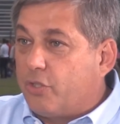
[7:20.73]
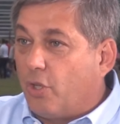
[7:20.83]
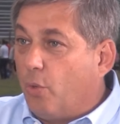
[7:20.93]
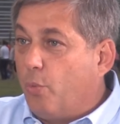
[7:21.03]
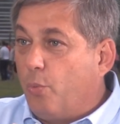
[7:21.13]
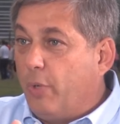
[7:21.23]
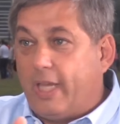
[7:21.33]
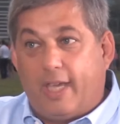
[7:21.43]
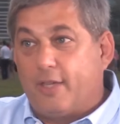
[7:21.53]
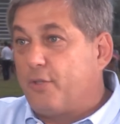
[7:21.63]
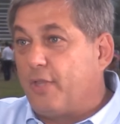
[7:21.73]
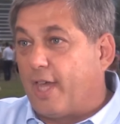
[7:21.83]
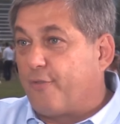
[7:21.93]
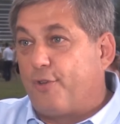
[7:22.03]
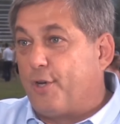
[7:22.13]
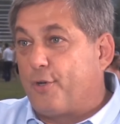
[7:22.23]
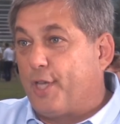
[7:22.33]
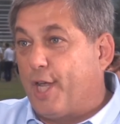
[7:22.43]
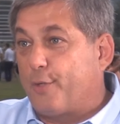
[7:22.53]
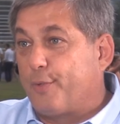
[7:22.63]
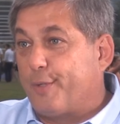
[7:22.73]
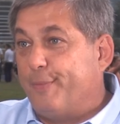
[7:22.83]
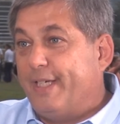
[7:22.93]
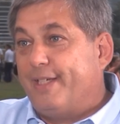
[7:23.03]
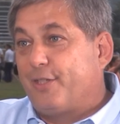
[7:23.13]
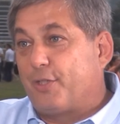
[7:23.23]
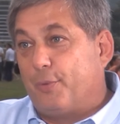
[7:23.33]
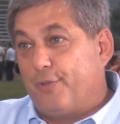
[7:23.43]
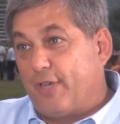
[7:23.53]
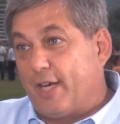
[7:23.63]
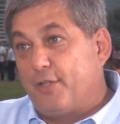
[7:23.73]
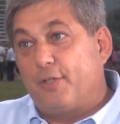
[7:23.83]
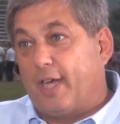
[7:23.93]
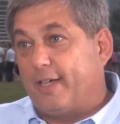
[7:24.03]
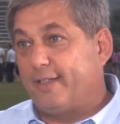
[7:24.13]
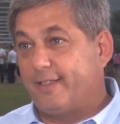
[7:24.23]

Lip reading: And so we can't do that if we don't connect with them. So we've got to do that.